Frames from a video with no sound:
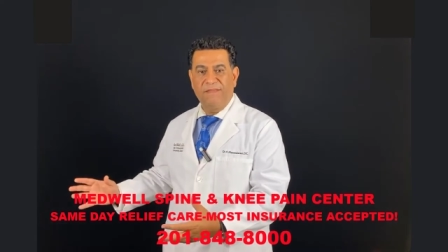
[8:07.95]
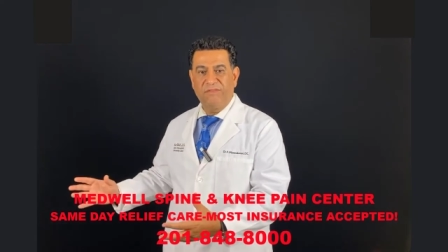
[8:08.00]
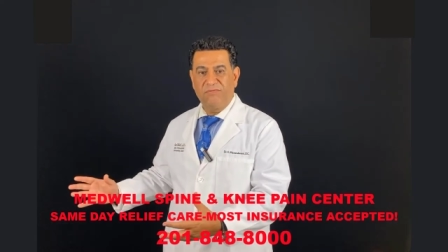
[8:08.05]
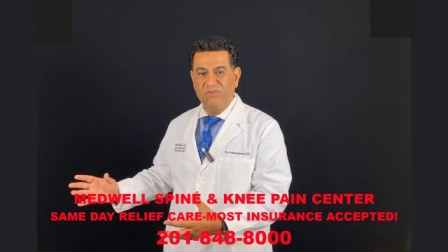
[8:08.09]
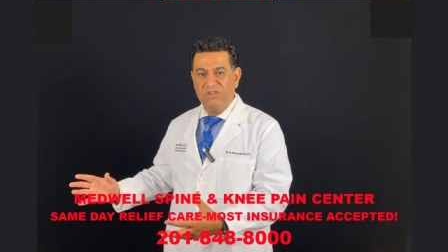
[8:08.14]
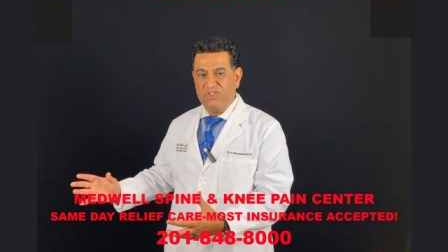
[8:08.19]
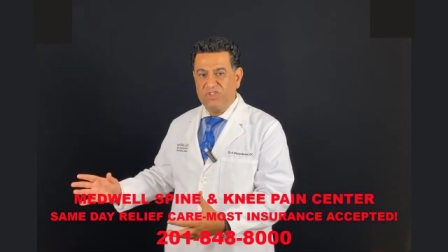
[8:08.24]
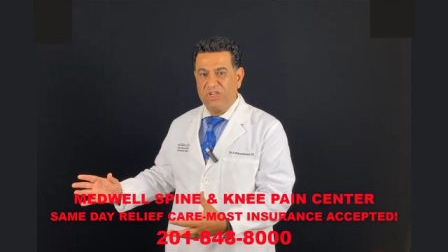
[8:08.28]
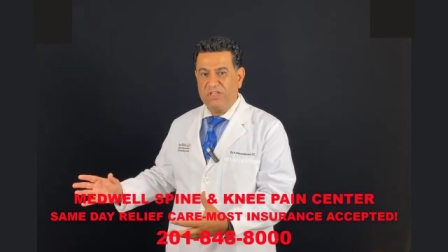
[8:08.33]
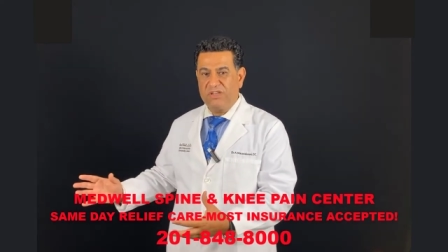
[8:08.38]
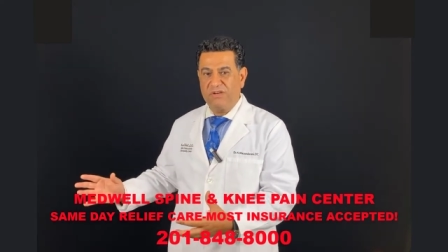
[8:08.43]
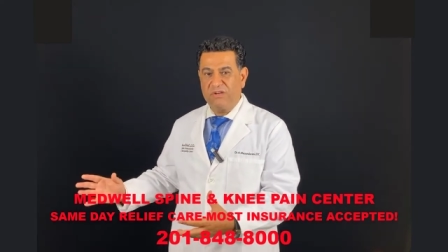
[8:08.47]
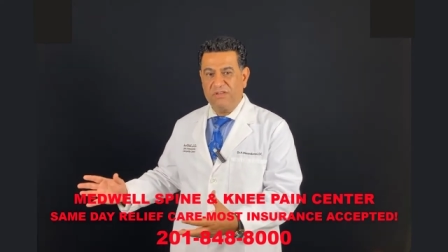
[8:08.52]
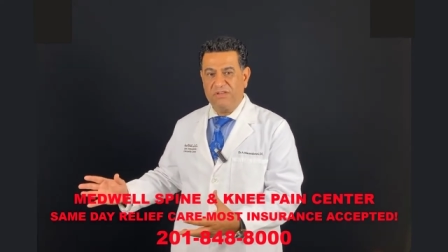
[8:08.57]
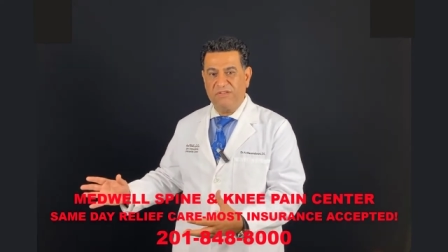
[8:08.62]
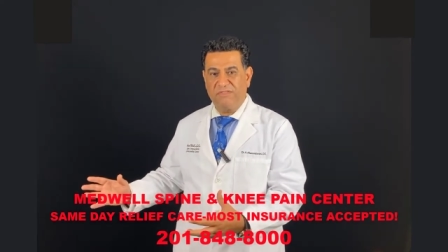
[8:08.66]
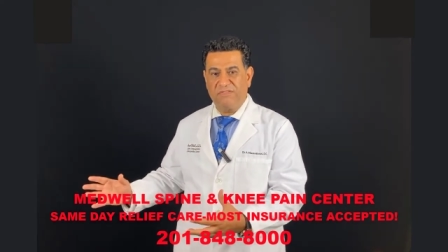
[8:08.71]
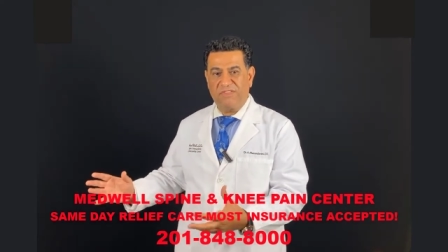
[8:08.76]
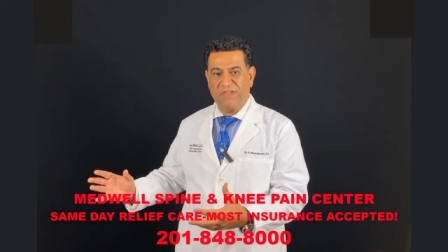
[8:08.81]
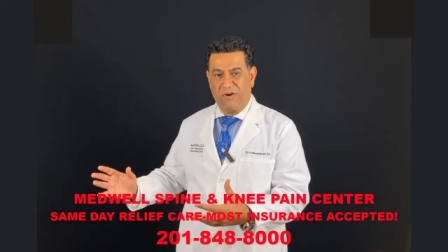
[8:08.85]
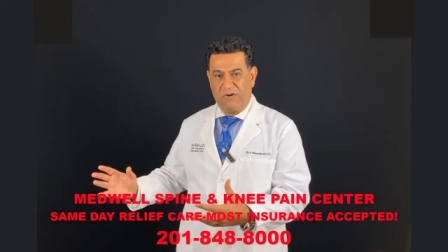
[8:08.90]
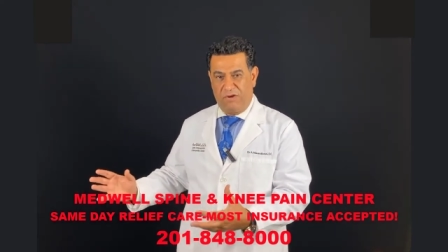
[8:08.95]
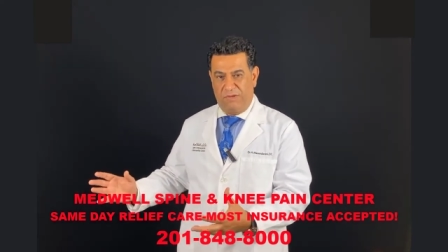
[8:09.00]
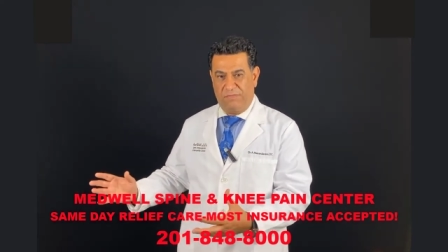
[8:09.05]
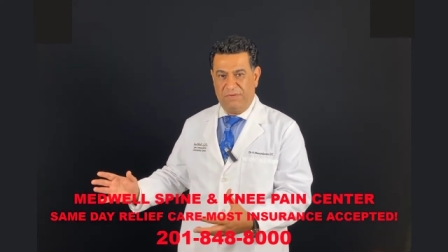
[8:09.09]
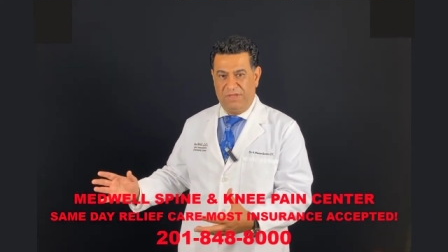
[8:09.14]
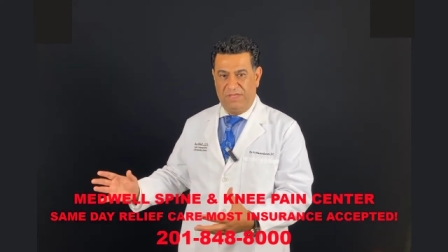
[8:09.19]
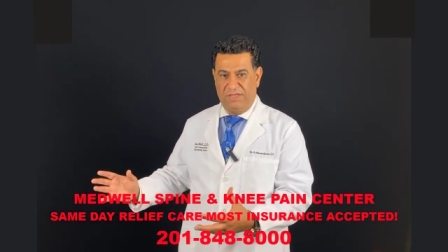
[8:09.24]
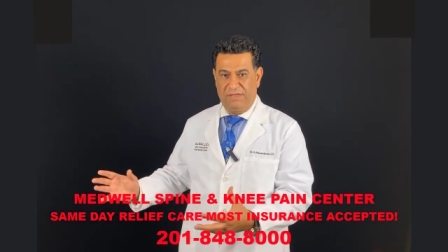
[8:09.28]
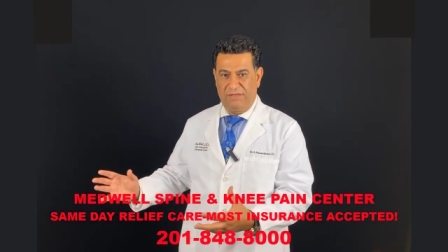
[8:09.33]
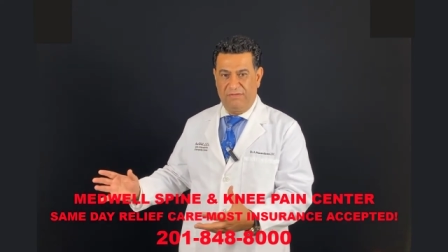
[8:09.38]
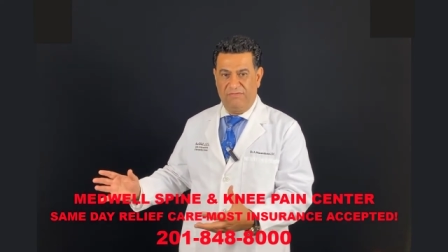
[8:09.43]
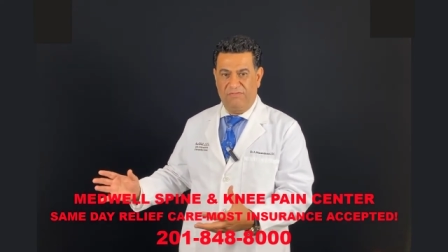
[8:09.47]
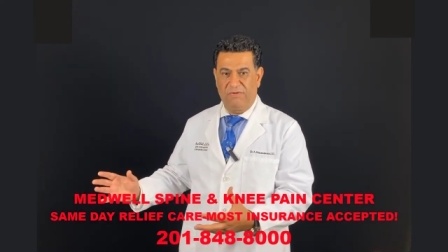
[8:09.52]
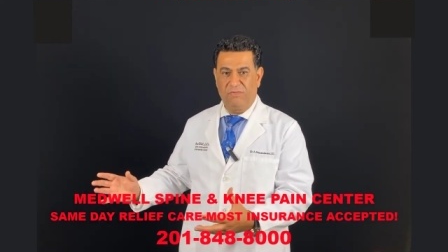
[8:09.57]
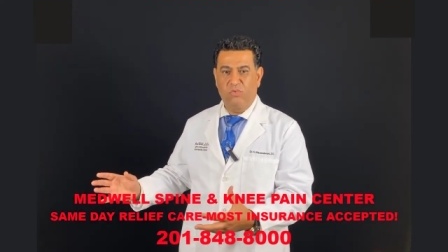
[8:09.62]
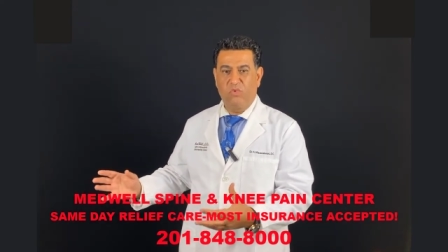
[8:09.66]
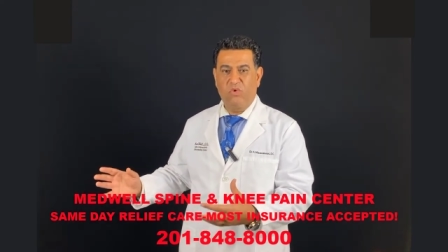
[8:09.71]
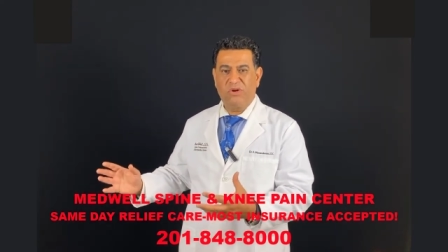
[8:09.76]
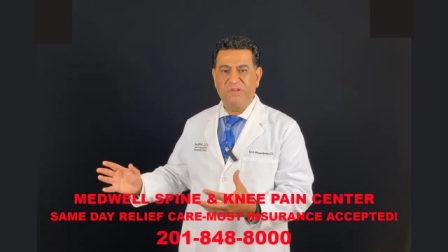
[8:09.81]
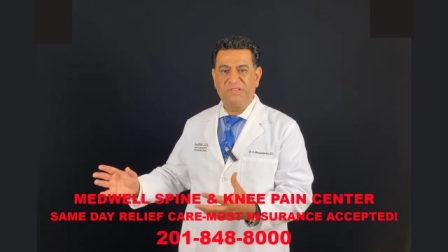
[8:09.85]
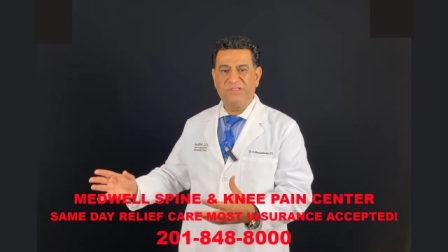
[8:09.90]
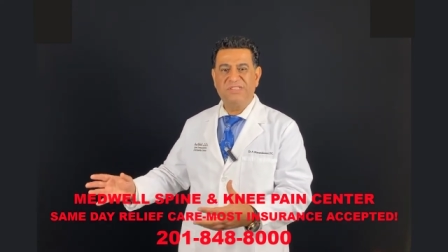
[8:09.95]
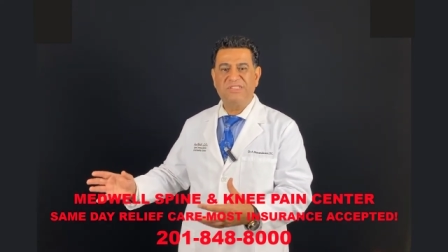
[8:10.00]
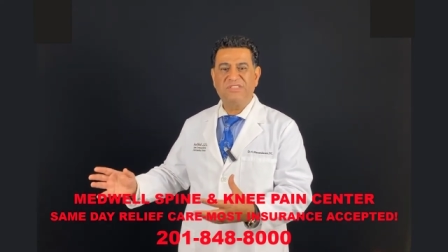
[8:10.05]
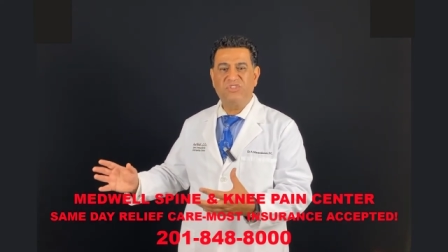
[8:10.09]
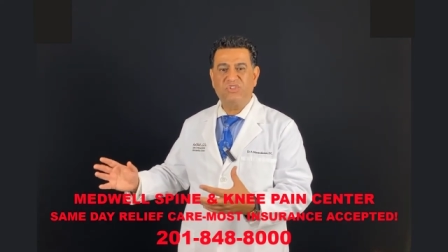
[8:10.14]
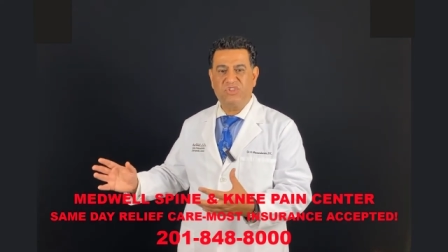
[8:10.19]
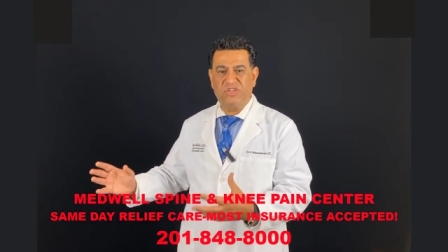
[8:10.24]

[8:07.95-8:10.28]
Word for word: regenerative therapy from Wharton's